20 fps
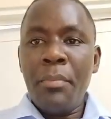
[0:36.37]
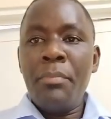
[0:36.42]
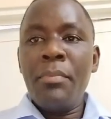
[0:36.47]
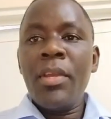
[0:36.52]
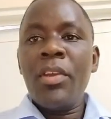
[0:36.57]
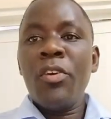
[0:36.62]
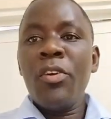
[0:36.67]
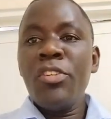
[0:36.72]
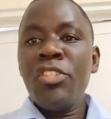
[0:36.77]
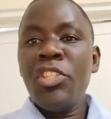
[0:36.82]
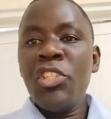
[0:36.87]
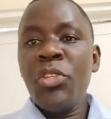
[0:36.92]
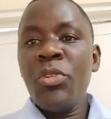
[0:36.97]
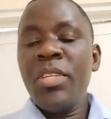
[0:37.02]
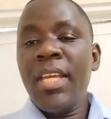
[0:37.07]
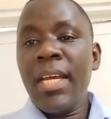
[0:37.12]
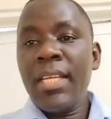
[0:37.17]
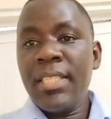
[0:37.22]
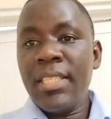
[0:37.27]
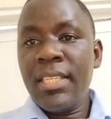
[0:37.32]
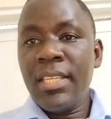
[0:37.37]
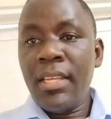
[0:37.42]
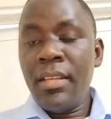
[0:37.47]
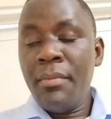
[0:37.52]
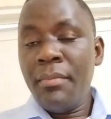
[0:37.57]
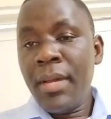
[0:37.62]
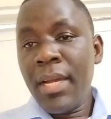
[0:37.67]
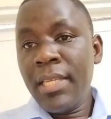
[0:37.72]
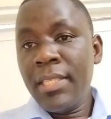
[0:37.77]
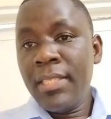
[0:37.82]
Because you just
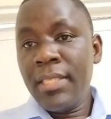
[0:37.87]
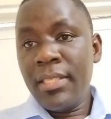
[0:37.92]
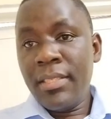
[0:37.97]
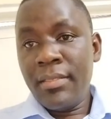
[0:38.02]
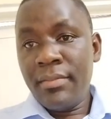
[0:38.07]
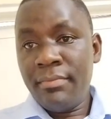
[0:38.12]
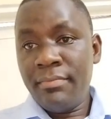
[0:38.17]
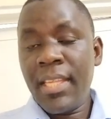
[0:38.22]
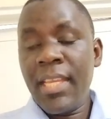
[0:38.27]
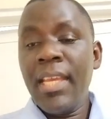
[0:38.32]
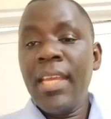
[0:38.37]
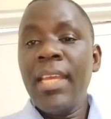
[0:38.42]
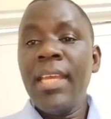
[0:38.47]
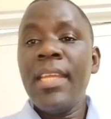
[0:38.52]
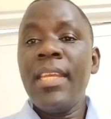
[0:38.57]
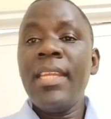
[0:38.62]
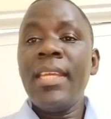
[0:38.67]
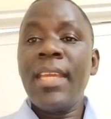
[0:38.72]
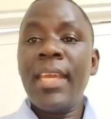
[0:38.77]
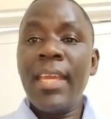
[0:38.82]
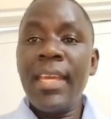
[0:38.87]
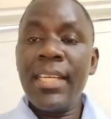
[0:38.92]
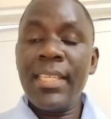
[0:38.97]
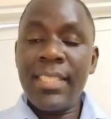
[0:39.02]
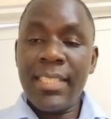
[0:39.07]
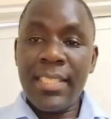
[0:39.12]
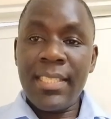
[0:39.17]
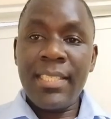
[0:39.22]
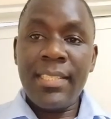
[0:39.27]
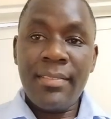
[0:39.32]
imagine, in a
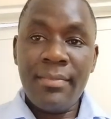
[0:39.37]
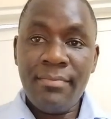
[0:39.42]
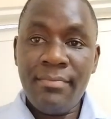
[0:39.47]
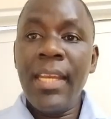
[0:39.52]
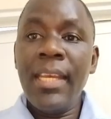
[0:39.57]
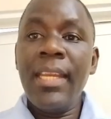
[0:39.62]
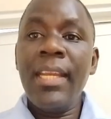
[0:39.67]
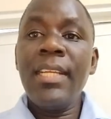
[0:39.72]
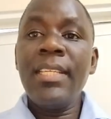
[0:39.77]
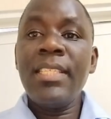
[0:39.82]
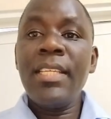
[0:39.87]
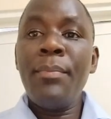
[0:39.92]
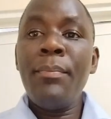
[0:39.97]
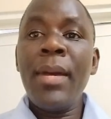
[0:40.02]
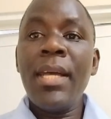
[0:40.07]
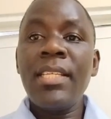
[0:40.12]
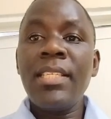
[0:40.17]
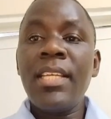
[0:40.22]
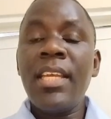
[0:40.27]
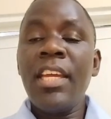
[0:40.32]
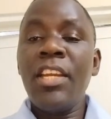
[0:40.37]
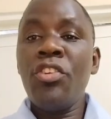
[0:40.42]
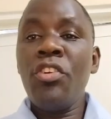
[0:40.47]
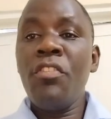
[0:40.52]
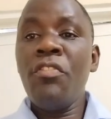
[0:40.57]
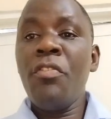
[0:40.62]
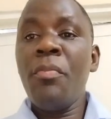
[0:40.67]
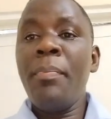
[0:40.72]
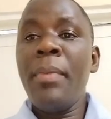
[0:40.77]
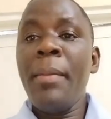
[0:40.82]
case, there is a basket
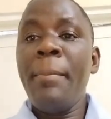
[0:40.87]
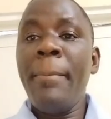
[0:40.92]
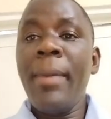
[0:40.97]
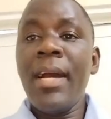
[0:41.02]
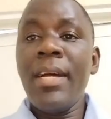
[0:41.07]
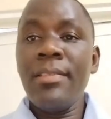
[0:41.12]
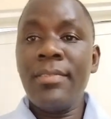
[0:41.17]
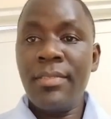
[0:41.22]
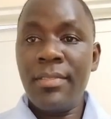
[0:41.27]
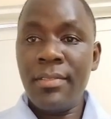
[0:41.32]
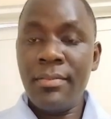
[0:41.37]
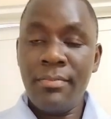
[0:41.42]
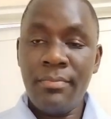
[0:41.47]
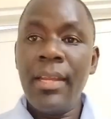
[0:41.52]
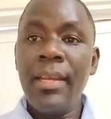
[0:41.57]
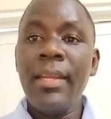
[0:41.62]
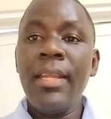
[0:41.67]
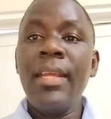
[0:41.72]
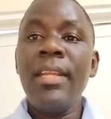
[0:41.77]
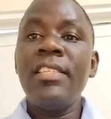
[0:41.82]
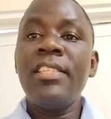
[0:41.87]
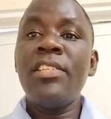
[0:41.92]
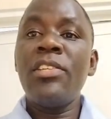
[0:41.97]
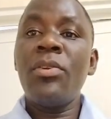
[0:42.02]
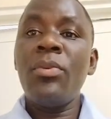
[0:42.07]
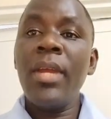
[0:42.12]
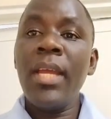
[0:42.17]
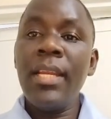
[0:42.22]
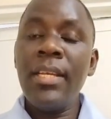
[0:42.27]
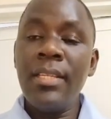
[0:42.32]
of papers. There
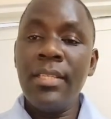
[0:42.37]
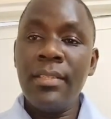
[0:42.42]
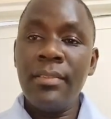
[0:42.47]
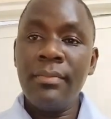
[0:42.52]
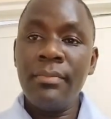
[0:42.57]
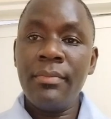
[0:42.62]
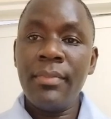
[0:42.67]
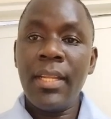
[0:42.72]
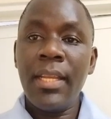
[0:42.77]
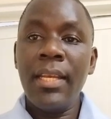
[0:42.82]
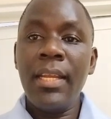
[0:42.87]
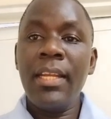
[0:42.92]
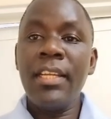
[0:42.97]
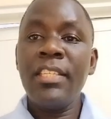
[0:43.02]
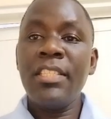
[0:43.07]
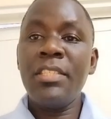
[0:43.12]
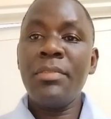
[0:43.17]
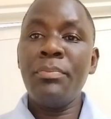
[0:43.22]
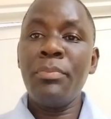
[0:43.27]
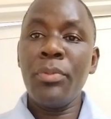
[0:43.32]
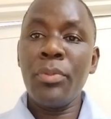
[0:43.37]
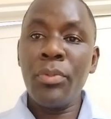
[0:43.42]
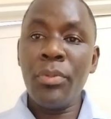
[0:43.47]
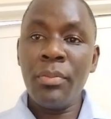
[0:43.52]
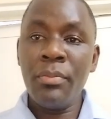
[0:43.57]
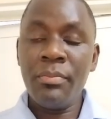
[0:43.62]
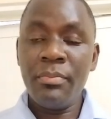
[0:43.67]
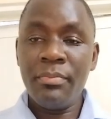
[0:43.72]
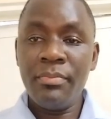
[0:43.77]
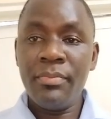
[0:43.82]
is red, there is
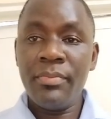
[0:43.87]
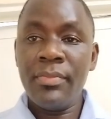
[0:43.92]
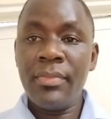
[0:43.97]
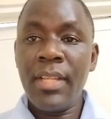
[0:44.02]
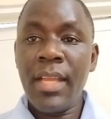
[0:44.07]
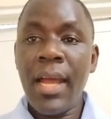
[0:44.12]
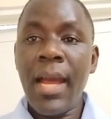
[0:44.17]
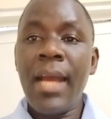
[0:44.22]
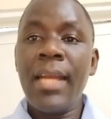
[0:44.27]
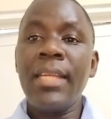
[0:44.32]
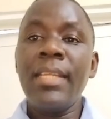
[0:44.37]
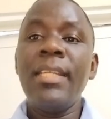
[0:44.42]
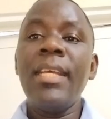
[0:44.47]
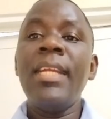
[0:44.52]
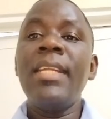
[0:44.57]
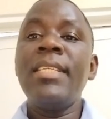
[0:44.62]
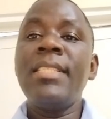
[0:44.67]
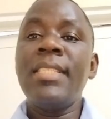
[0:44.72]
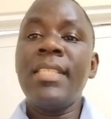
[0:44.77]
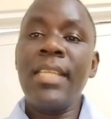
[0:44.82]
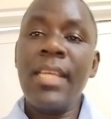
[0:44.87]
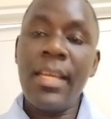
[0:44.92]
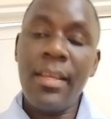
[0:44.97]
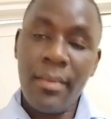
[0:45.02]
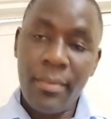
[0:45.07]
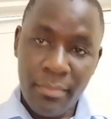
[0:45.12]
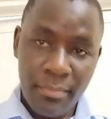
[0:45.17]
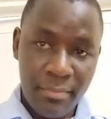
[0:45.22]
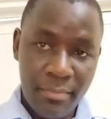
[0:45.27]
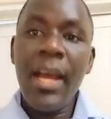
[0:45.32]
blue, and there is
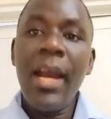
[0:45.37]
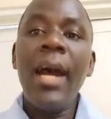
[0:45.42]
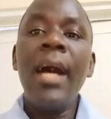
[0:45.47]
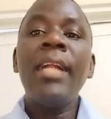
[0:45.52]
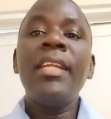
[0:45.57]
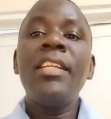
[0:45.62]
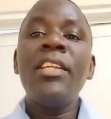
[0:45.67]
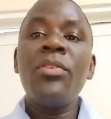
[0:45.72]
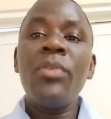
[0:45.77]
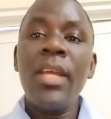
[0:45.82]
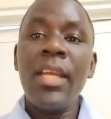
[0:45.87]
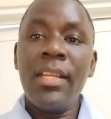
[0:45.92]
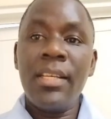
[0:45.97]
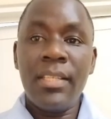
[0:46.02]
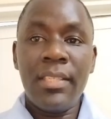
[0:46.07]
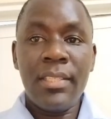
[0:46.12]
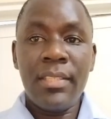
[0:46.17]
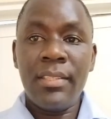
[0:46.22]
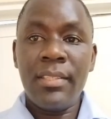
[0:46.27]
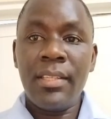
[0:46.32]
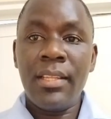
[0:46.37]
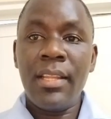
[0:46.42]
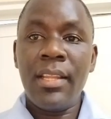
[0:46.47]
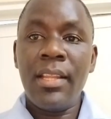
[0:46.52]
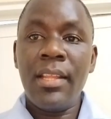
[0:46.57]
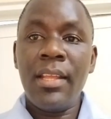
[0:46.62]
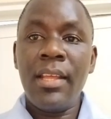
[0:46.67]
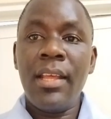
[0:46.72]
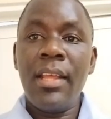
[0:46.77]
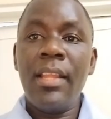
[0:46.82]
yellow. And red,
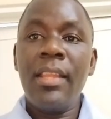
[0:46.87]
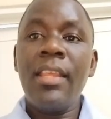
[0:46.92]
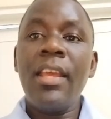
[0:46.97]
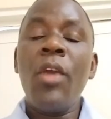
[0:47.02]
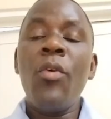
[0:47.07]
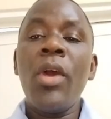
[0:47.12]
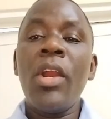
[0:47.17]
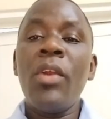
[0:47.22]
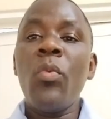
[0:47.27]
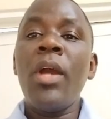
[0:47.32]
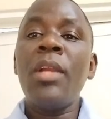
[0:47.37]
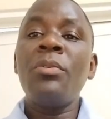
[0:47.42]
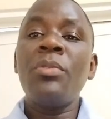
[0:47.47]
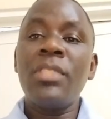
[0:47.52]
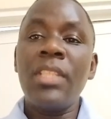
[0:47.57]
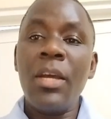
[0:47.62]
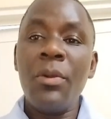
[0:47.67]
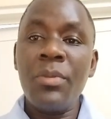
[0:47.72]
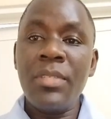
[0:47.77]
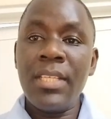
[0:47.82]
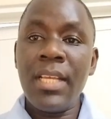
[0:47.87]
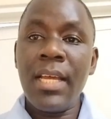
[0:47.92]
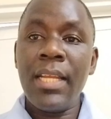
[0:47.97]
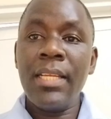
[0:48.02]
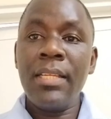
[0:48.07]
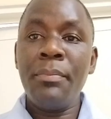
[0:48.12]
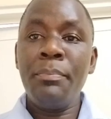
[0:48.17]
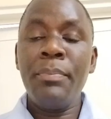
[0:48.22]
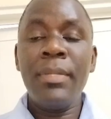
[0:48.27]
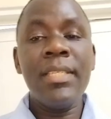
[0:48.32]
there are
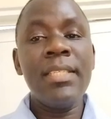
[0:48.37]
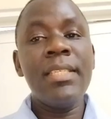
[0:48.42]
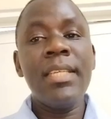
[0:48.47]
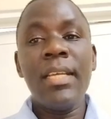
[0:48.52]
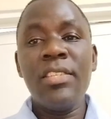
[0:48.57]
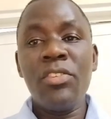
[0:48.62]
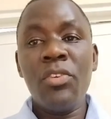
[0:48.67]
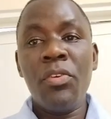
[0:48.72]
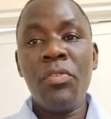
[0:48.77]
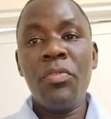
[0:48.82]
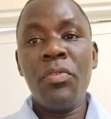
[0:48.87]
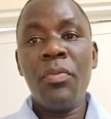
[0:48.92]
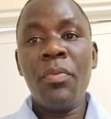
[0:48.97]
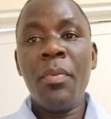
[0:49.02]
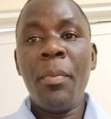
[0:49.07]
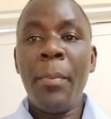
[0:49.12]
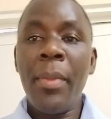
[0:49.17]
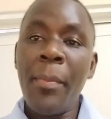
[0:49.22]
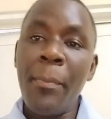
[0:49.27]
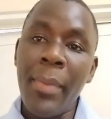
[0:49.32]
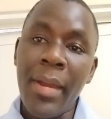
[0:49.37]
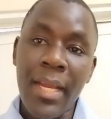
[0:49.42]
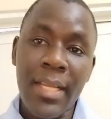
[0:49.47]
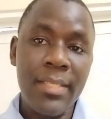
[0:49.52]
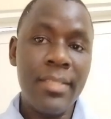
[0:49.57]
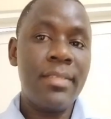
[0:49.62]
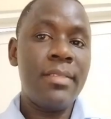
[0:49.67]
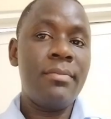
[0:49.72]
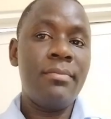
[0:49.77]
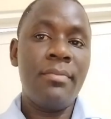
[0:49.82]
1,000 pieces of
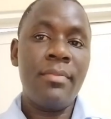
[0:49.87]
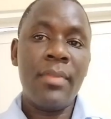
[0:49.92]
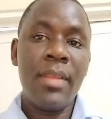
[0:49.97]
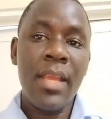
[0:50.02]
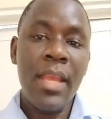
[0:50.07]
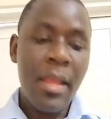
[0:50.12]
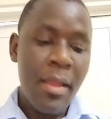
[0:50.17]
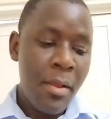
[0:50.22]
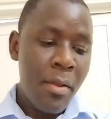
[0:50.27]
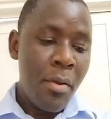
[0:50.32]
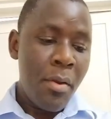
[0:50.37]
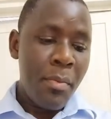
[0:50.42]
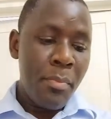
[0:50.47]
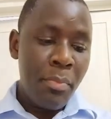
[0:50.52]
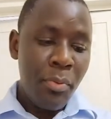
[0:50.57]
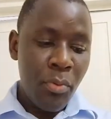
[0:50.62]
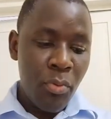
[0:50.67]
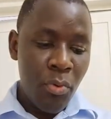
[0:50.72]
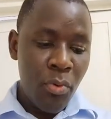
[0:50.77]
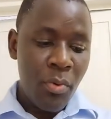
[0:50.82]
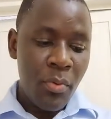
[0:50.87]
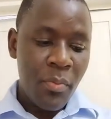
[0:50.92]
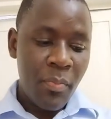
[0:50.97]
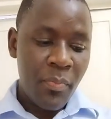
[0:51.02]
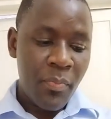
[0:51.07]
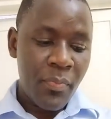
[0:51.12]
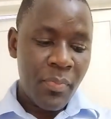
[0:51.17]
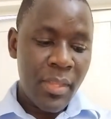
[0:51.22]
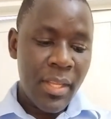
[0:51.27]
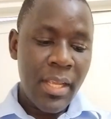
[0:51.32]
papers. Blue,